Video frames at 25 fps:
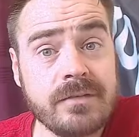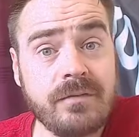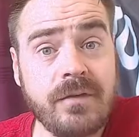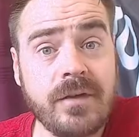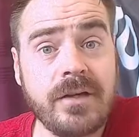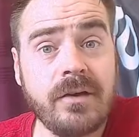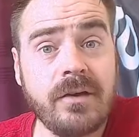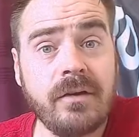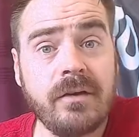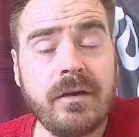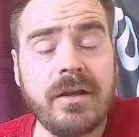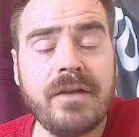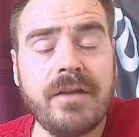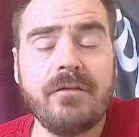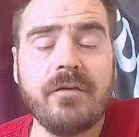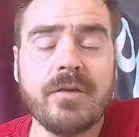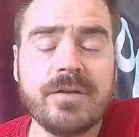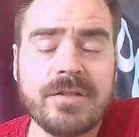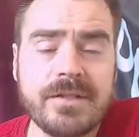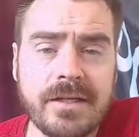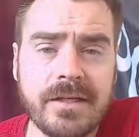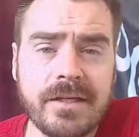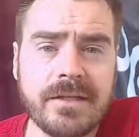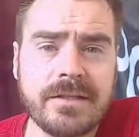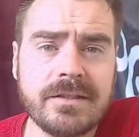video. If you
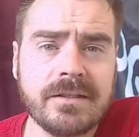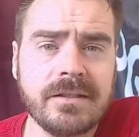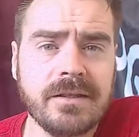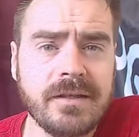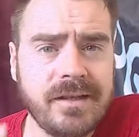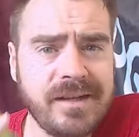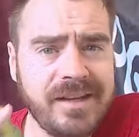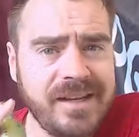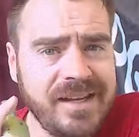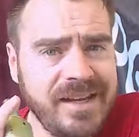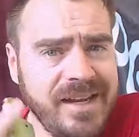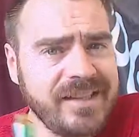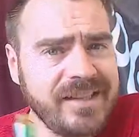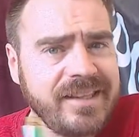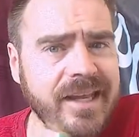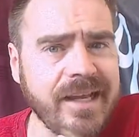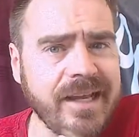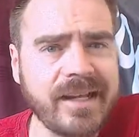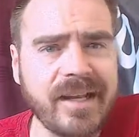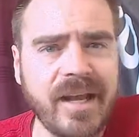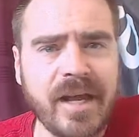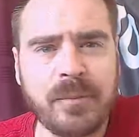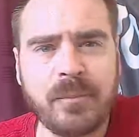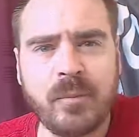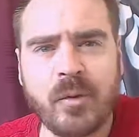did, hit that
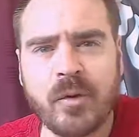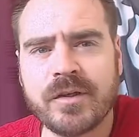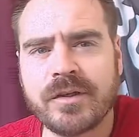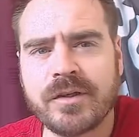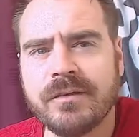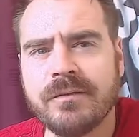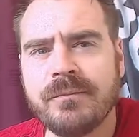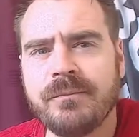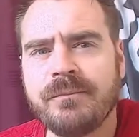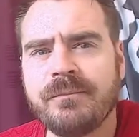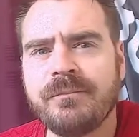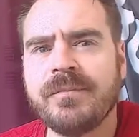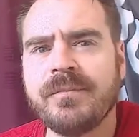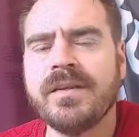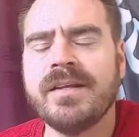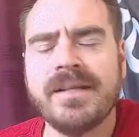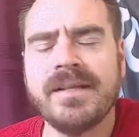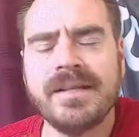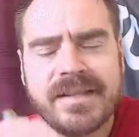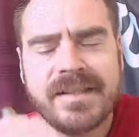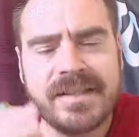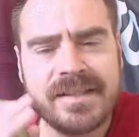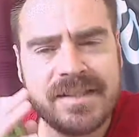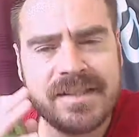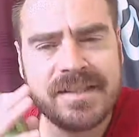like button.
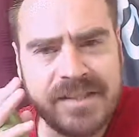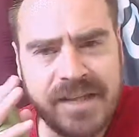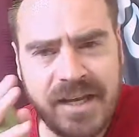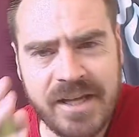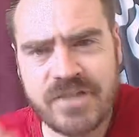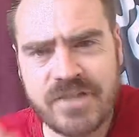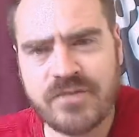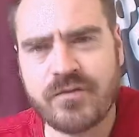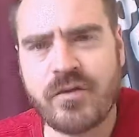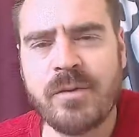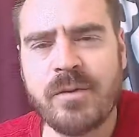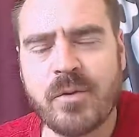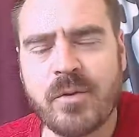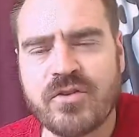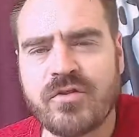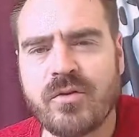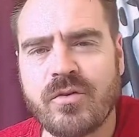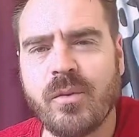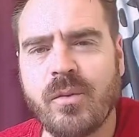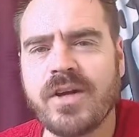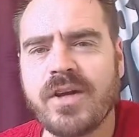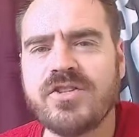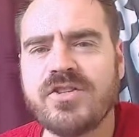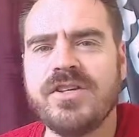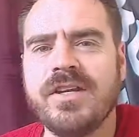Thanks very much for
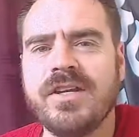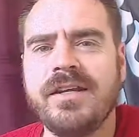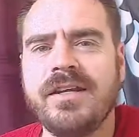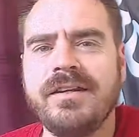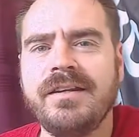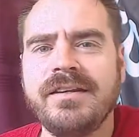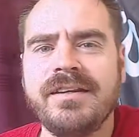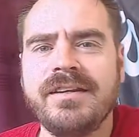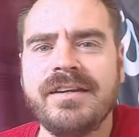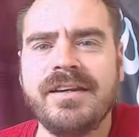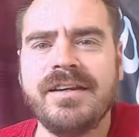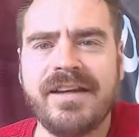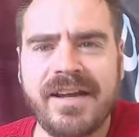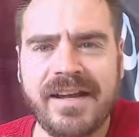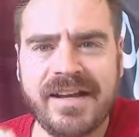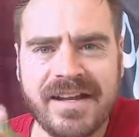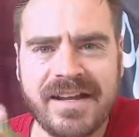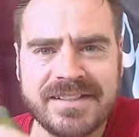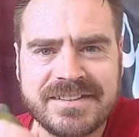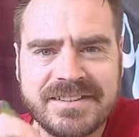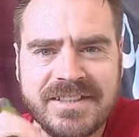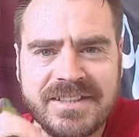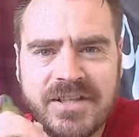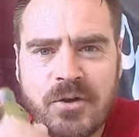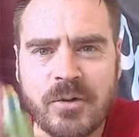watching, and I'll
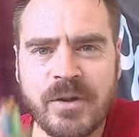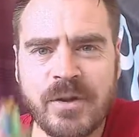see you